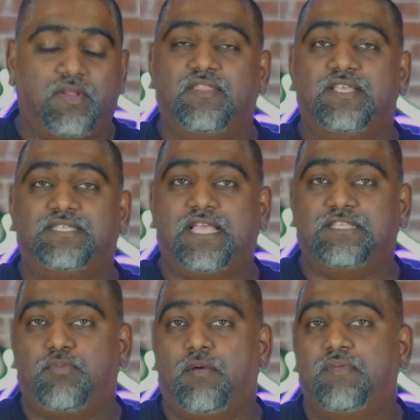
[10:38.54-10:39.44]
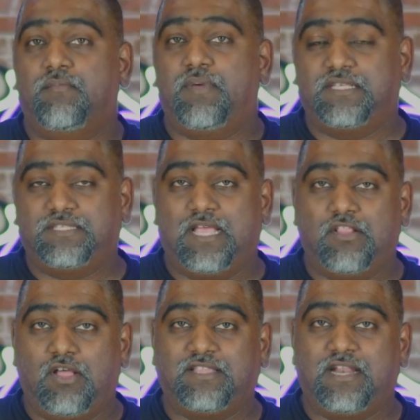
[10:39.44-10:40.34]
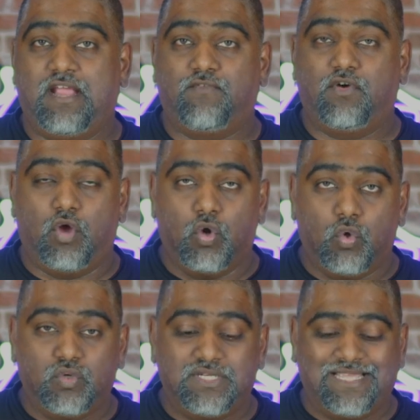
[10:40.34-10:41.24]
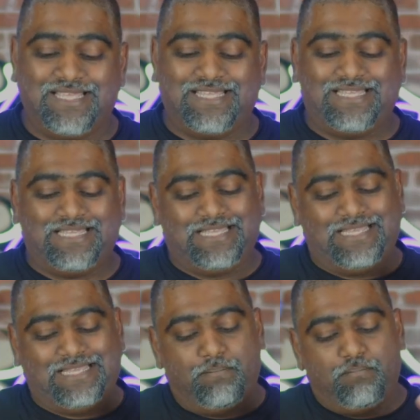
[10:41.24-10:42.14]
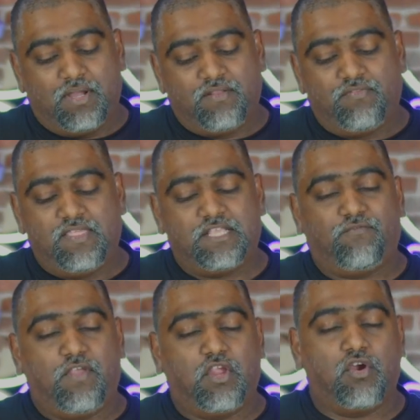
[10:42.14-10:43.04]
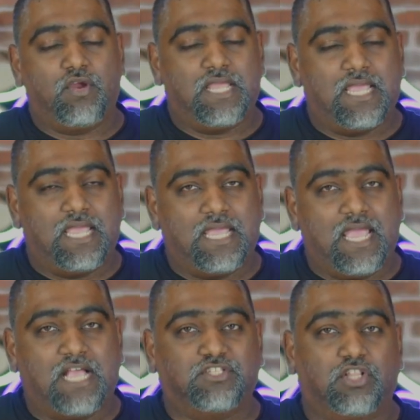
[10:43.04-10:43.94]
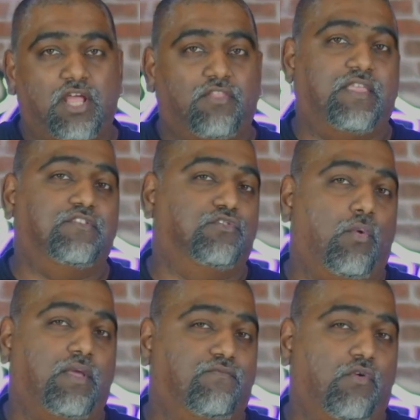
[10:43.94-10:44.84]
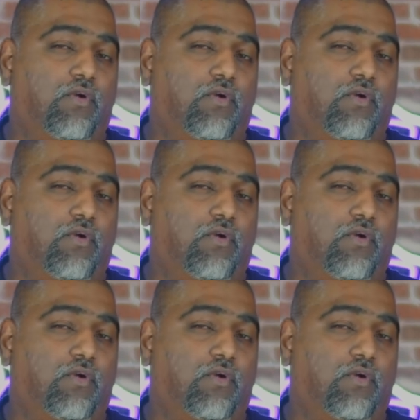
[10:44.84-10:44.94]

this as probably the best Psylocke that I ever owned. But this figure has a lot of things going for